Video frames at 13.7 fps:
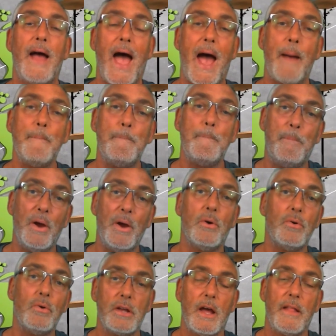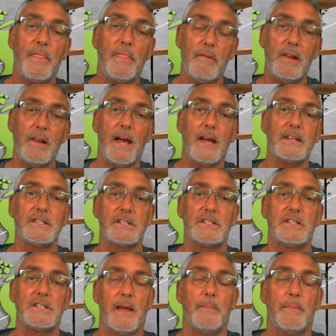and build the
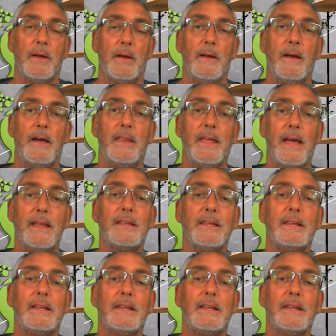relationship. At the end of